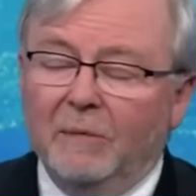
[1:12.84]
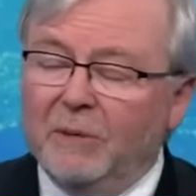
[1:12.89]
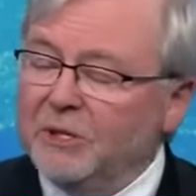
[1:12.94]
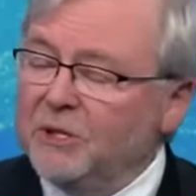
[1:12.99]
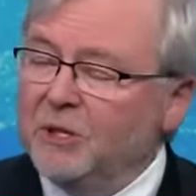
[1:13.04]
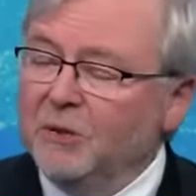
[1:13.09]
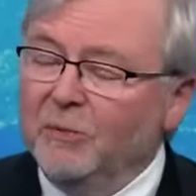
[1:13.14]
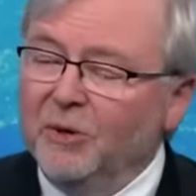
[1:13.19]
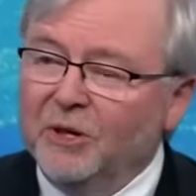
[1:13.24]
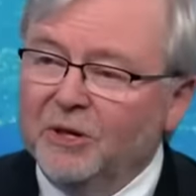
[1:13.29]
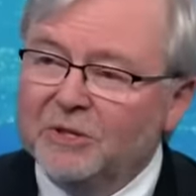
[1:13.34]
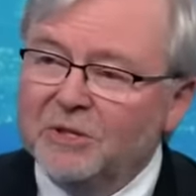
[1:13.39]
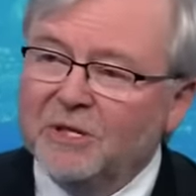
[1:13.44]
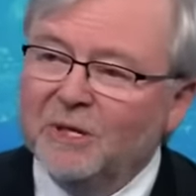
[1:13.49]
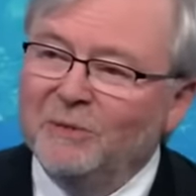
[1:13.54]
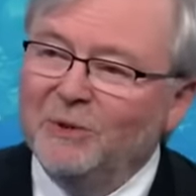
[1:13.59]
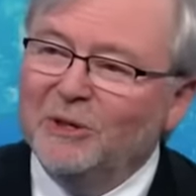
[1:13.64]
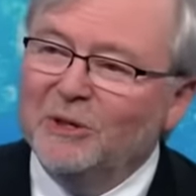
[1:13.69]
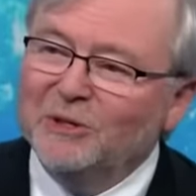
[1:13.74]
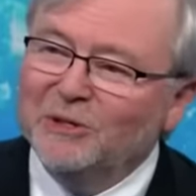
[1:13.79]
I must admit, as
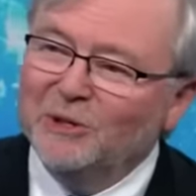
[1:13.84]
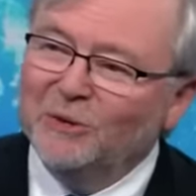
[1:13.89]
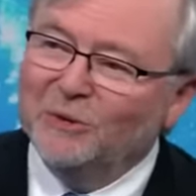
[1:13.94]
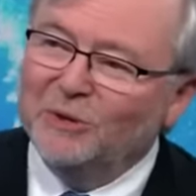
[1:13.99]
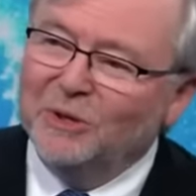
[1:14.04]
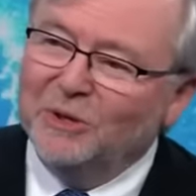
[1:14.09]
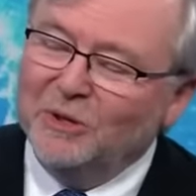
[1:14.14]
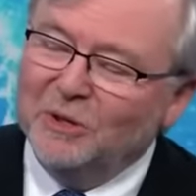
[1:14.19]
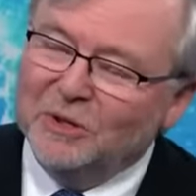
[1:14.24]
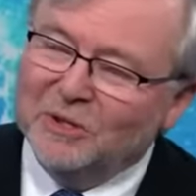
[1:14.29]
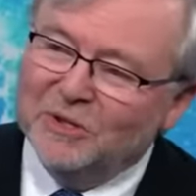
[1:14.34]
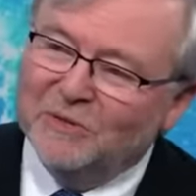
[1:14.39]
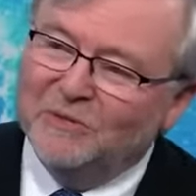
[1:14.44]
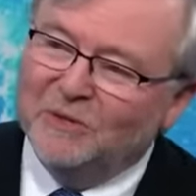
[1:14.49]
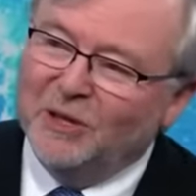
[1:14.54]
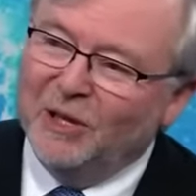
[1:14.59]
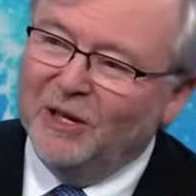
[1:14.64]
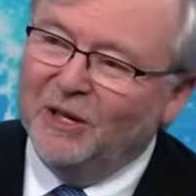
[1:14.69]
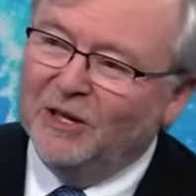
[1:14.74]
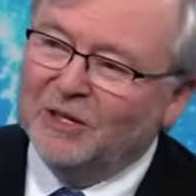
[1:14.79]
someone who's looked at this
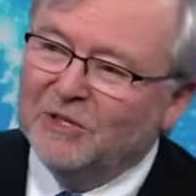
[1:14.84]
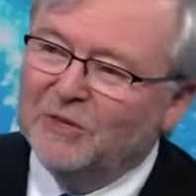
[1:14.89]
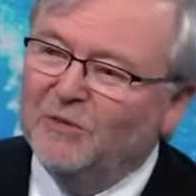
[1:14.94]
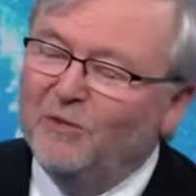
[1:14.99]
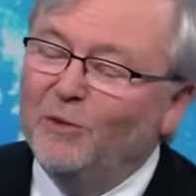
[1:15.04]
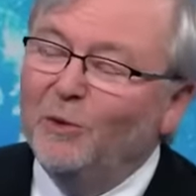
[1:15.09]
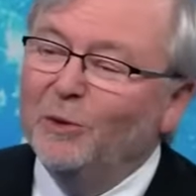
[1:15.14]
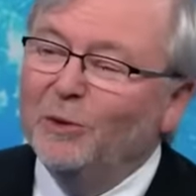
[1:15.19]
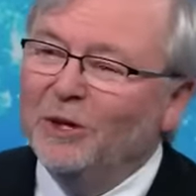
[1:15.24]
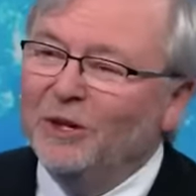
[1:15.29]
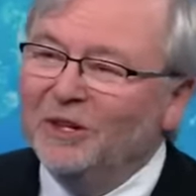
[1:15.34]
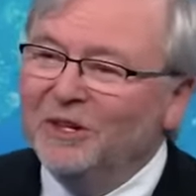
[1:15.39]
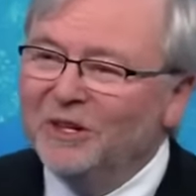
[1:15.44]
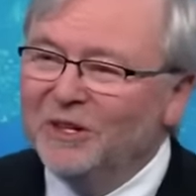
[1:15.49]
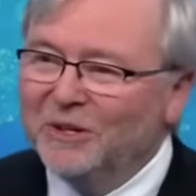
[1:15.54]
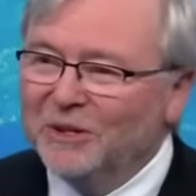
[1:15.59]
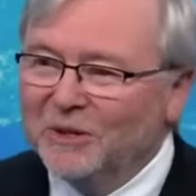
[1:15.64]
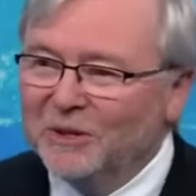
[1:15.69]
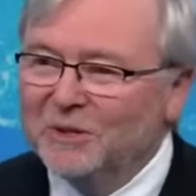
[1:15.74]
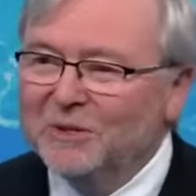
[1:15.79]
for the last 40
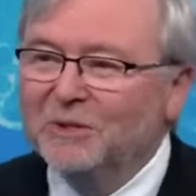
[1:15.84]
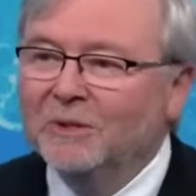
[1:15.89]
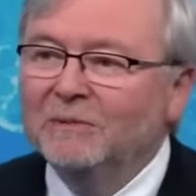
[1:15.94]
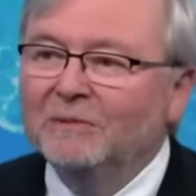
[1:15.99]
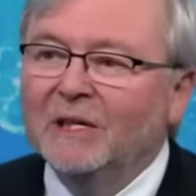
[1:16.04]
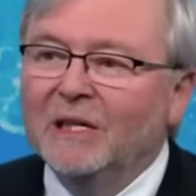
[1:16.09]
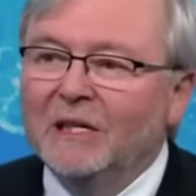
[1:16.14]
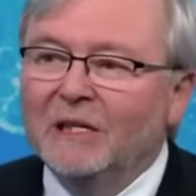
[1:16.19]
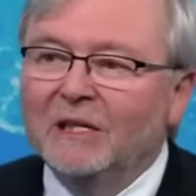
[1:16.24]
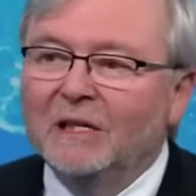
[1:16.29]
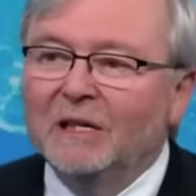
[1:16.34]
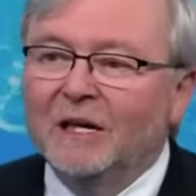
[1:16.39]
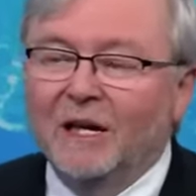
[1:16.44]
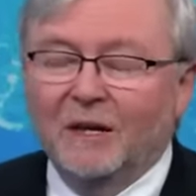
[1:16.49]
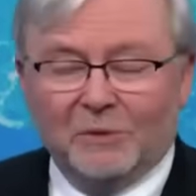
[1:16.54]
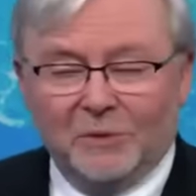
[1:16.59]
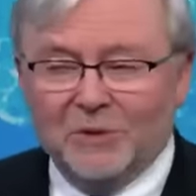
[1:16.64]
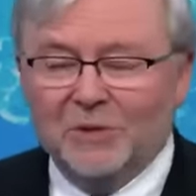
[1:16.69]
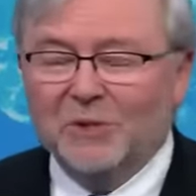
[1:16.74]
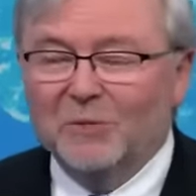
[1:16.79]
years, I
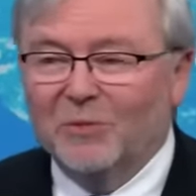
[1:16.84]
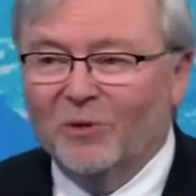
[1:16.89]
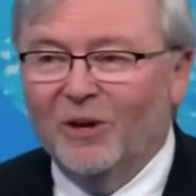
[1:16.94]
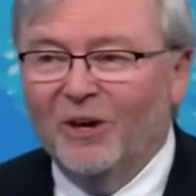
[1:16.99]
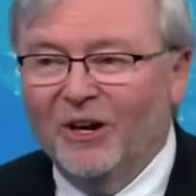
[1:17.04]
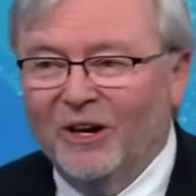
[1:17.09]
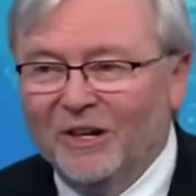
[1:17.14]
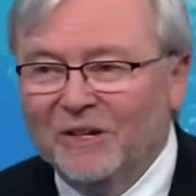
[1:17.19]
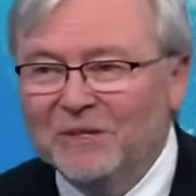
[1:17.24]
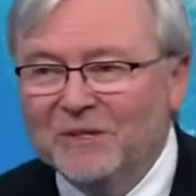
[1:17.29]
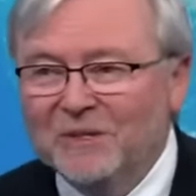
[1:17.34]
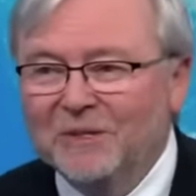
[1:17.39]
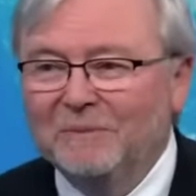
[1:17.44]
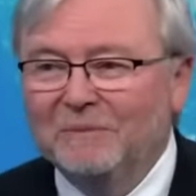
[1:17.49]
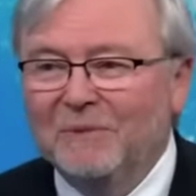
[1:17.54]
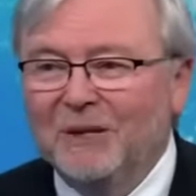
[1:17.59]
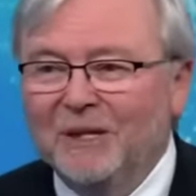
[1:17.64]
was surprised.